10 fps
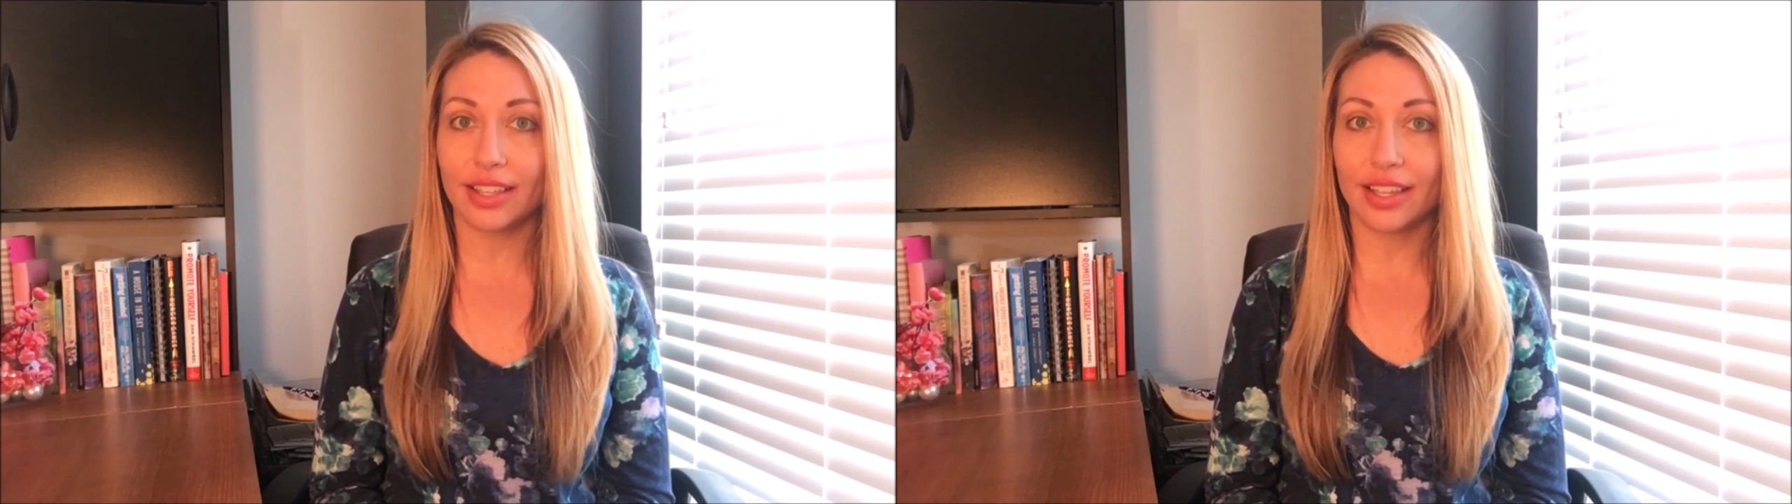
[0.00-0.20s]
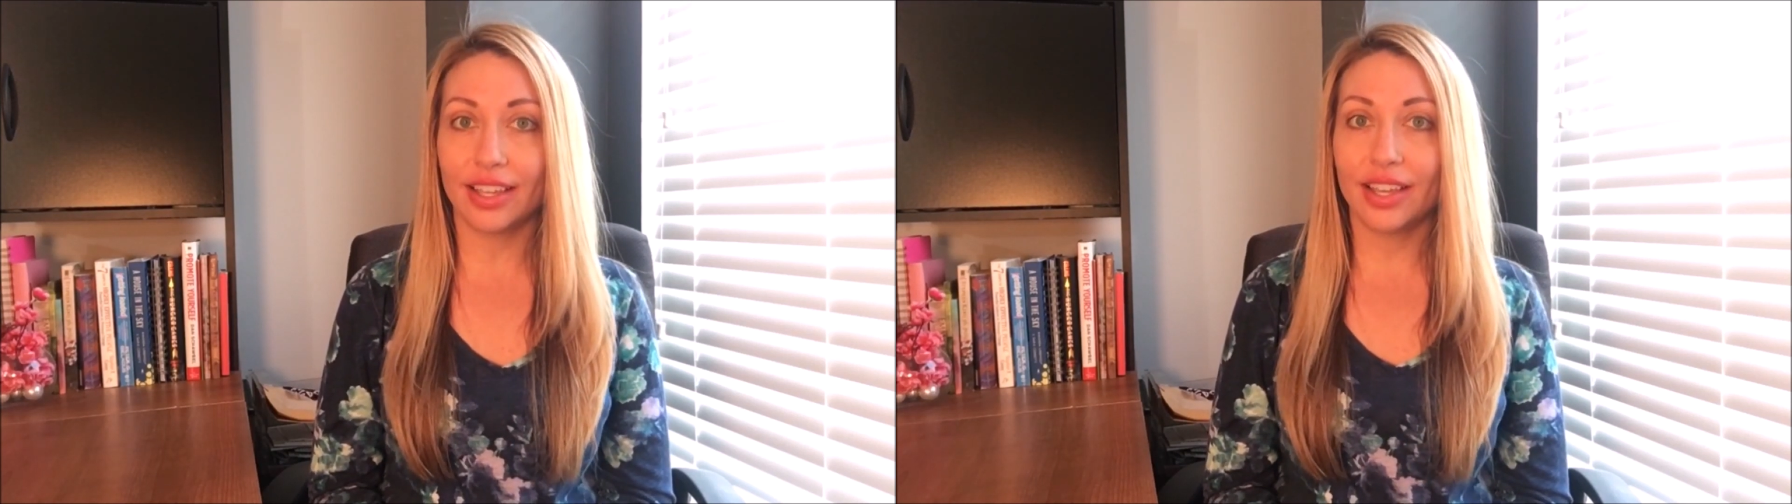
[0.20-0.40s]

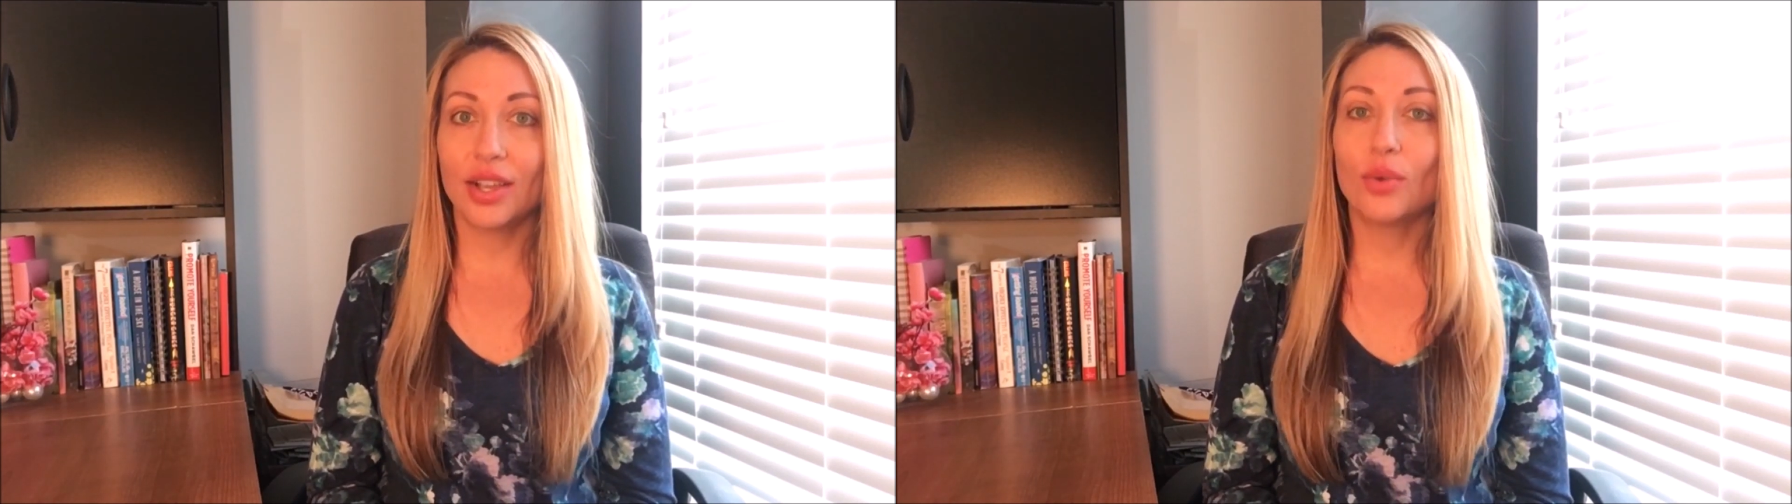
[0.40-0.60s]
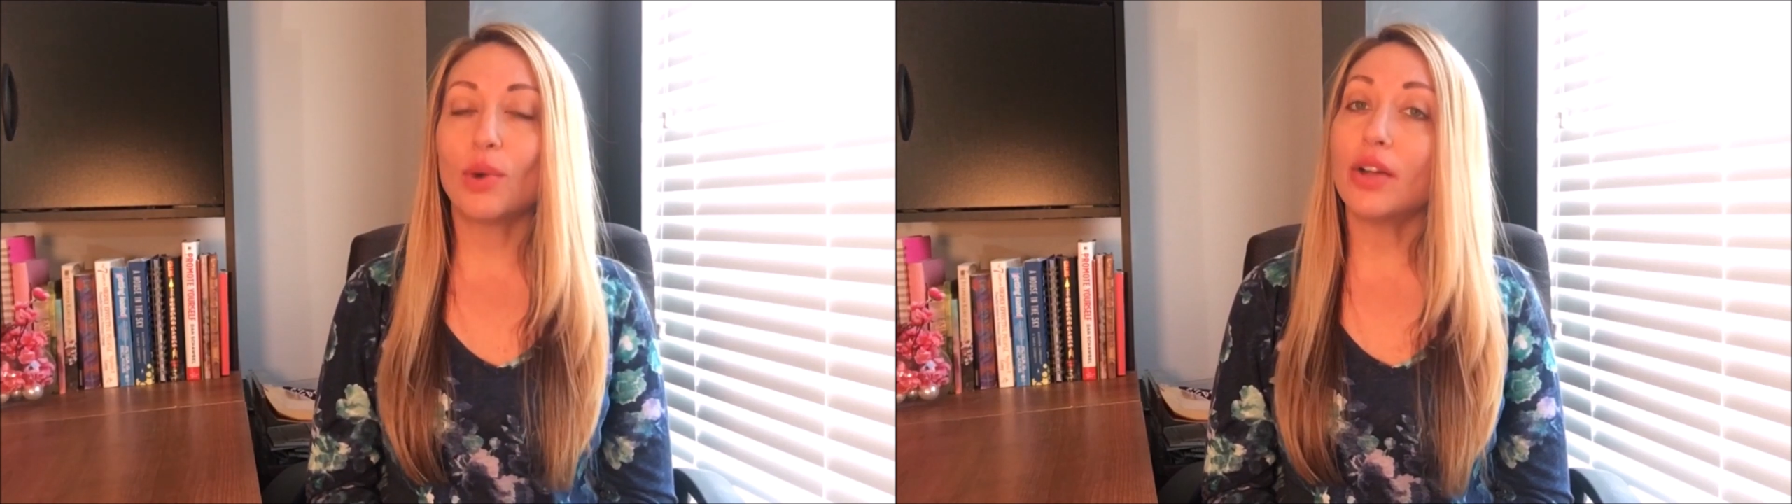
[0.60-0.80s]
for the
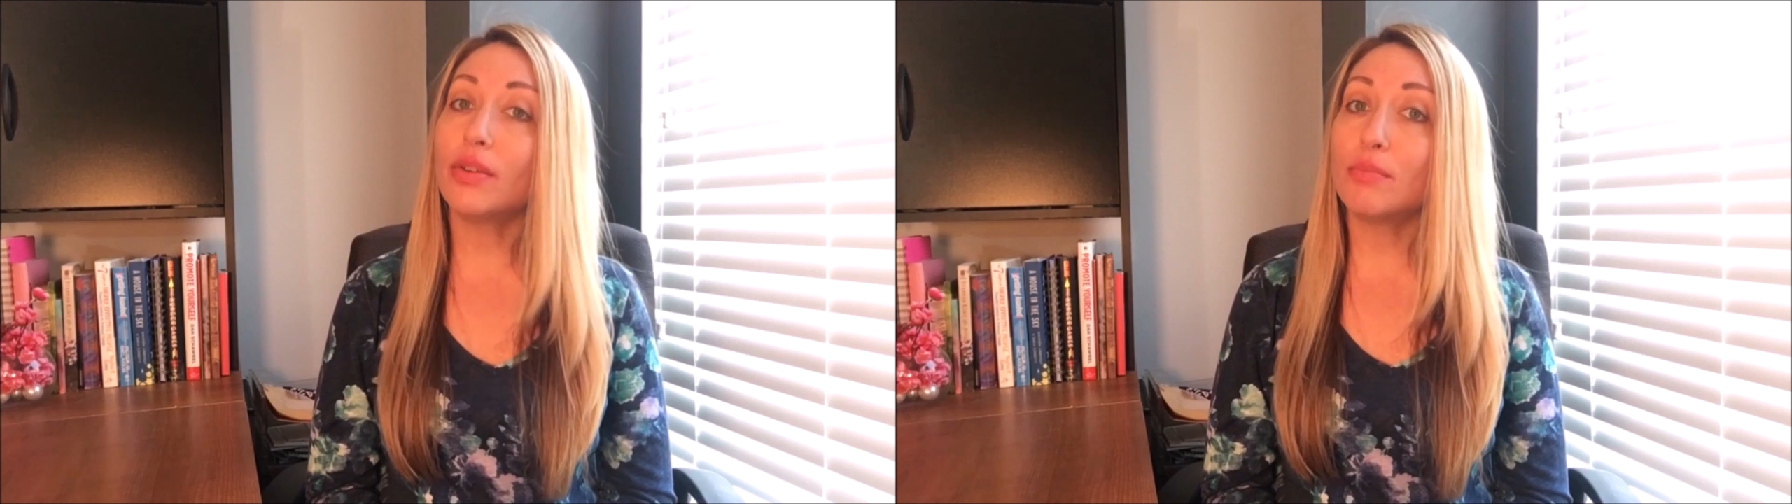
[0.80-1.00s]
church.